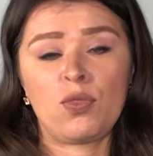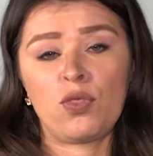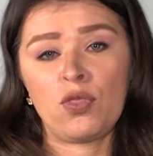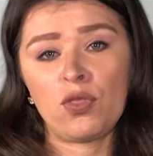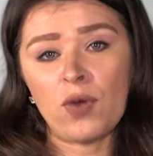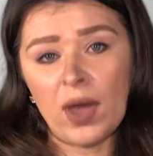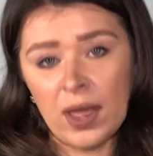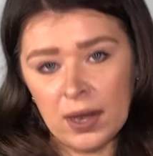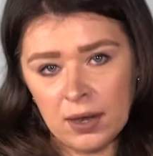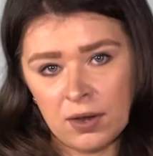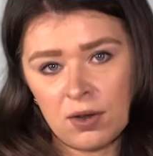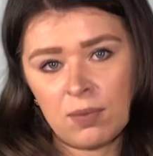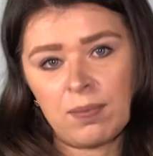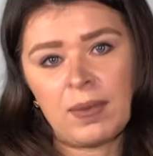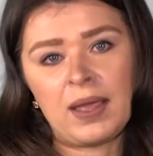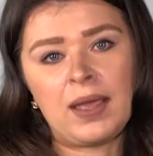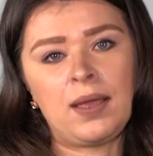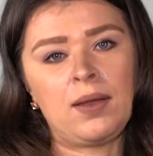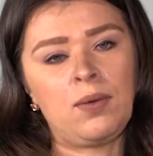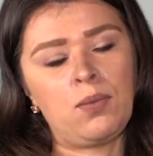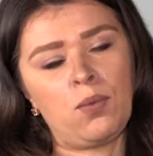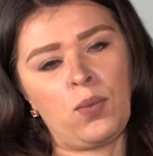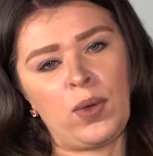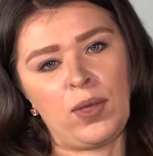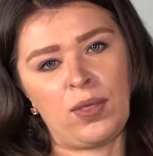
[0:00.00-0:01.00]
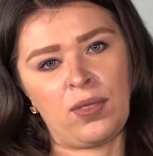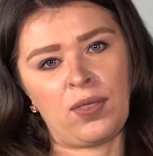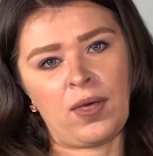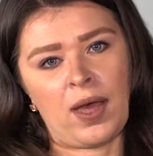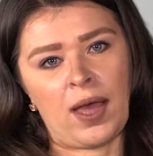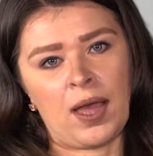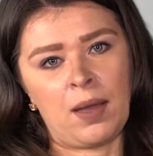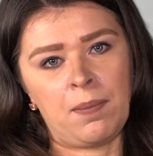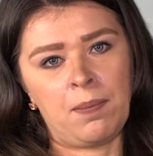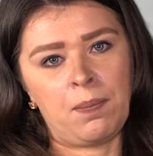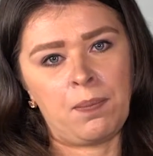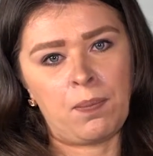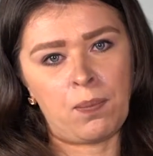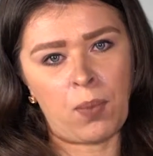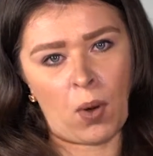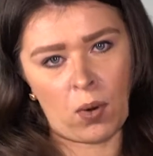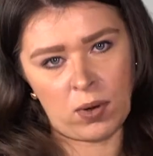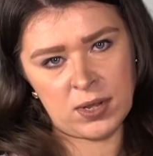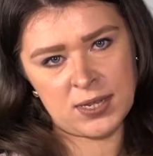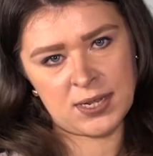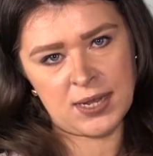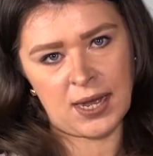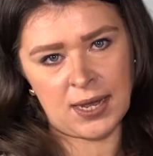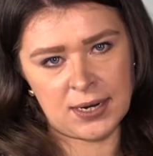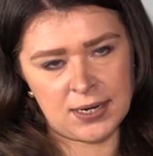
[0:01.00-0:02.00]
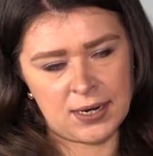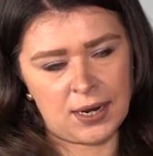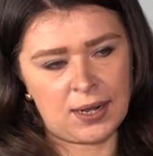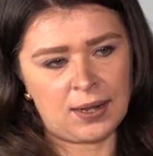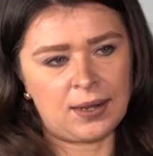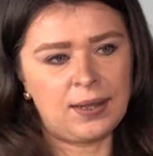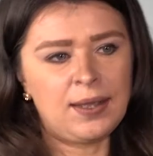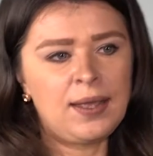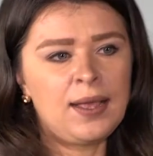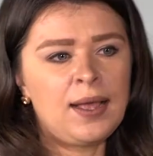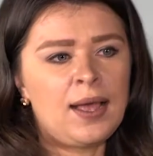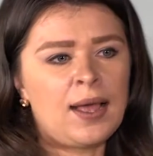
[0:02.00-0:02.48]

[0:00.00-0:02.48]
threatened me with a box cutter.